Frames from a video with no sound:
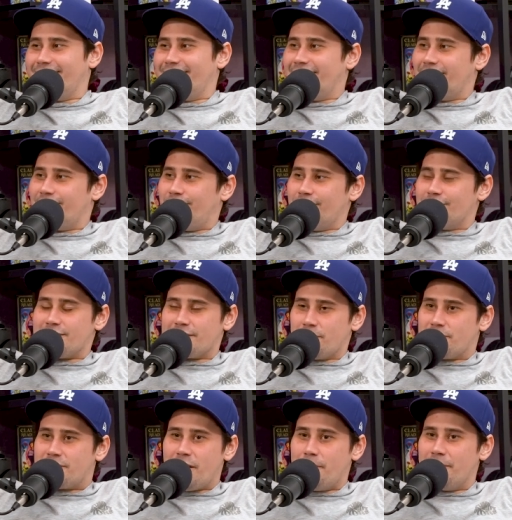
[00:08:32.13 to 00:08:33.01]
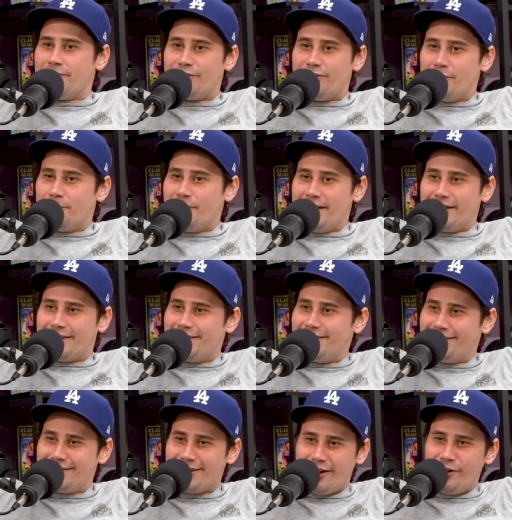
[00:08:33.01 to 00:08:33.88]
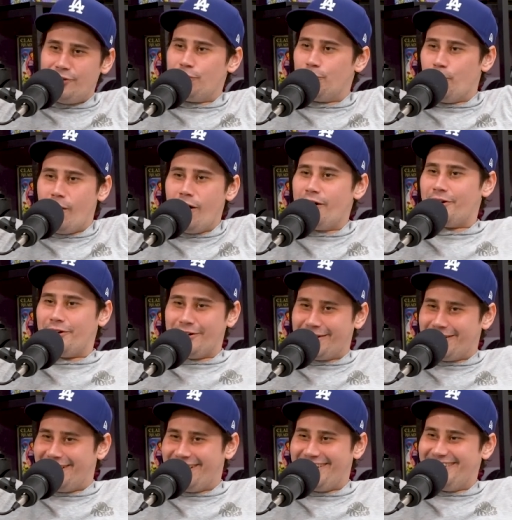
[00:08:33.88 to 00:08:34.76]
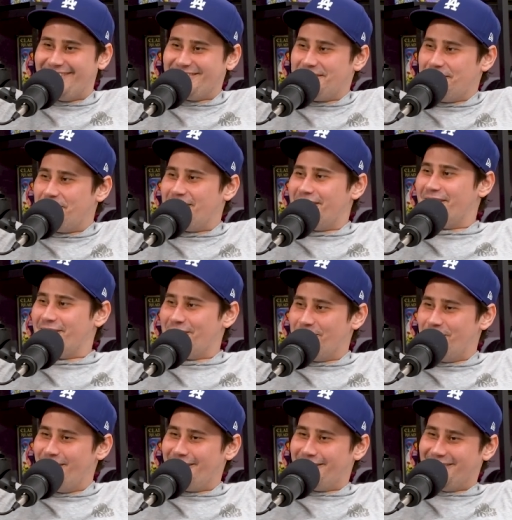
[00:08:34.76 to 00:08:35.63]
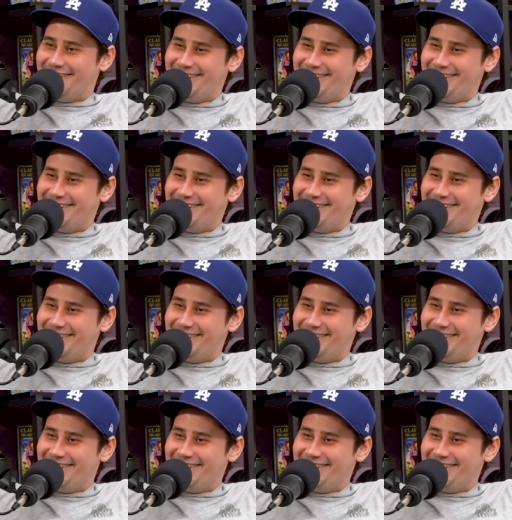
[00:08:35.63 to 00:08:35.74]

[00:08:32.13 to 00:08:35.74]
It feels like I'm coming from like underwater again. Yeah, coming out of the water,